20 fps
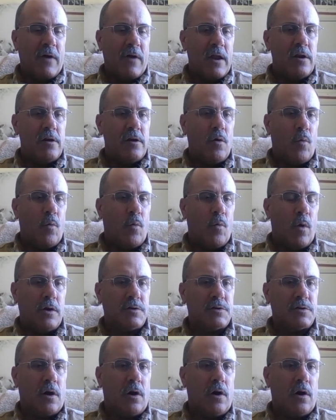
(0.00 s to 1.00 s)
I didn't know where to
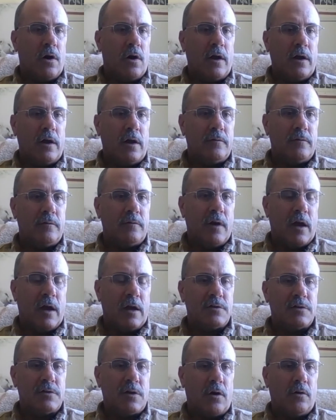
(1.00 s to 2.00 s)
start, I'd
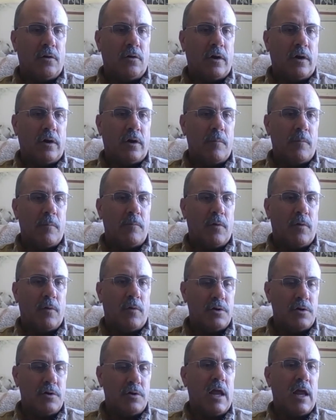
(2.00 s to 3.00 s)
start looking up
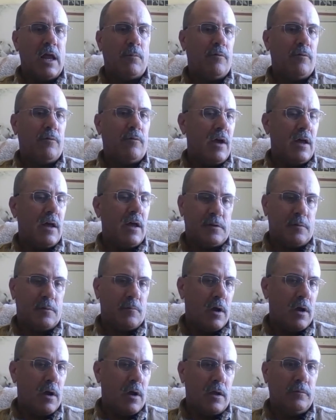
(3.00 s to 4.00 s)
large animal vets in
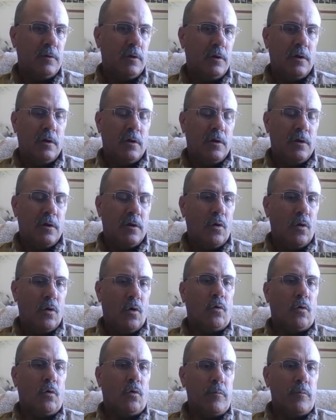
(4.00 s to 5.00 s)
my
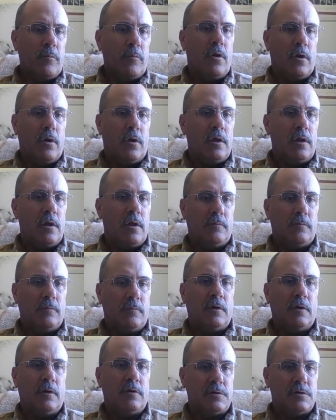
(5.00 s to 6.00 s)
local community and
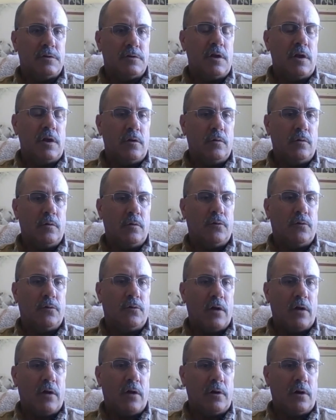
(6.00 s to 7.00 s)
just seeing who was
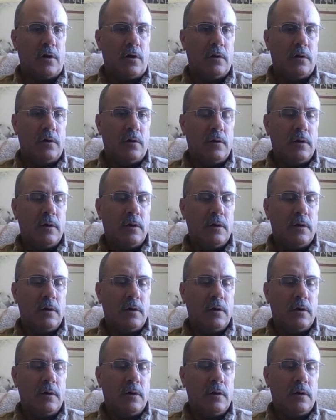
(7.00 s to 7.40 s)
out there.